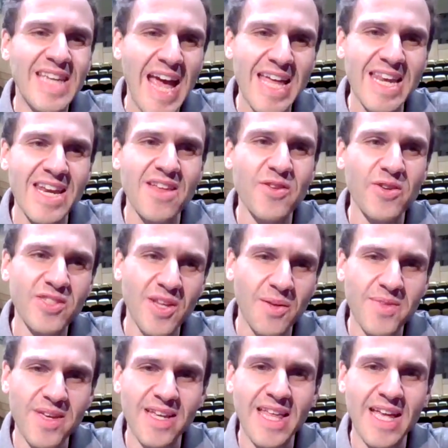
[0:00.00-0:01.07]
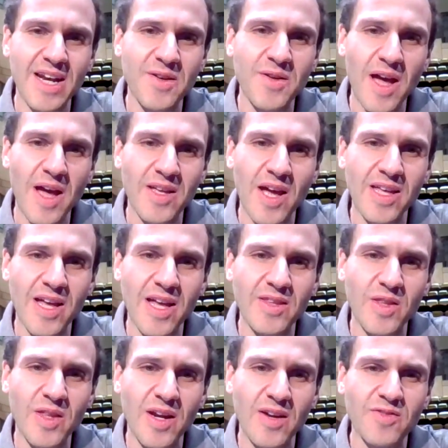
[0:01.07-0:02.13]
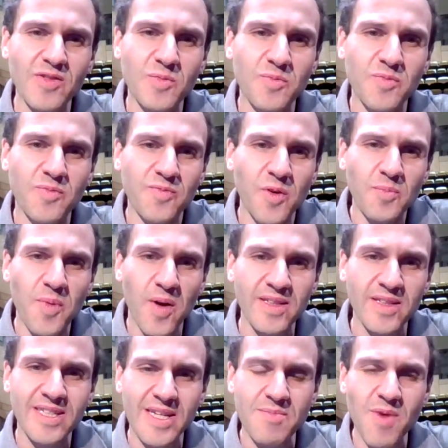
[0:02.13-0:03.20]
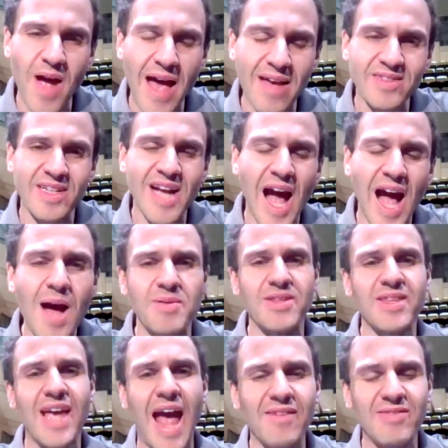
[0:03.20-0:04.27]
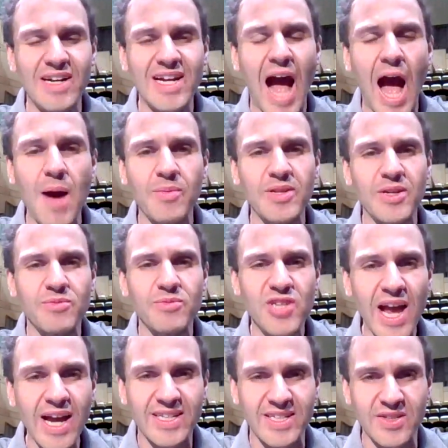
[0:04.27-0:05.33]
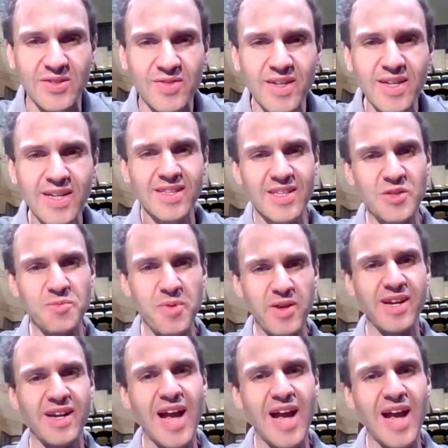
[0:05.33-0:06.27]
again, there's something that a football team has in common. They have a common objective. They speak